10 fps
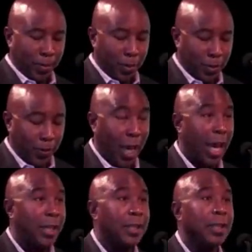because of
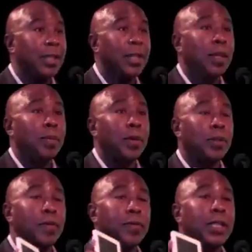that, because
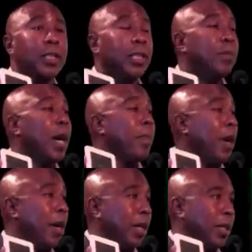it fits in my
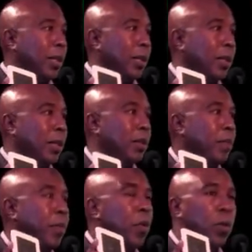pocket. It's a
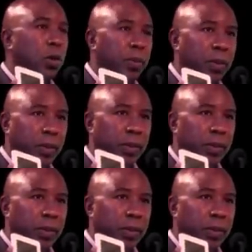portable,